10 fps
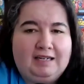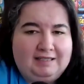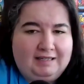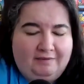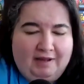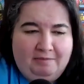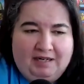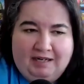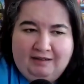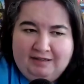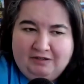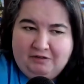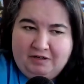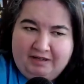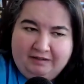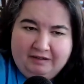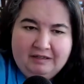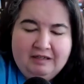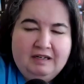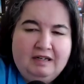of stuff happening in this trailer.
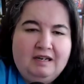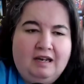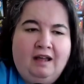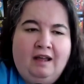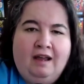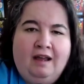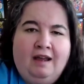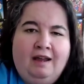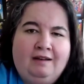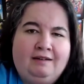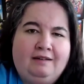And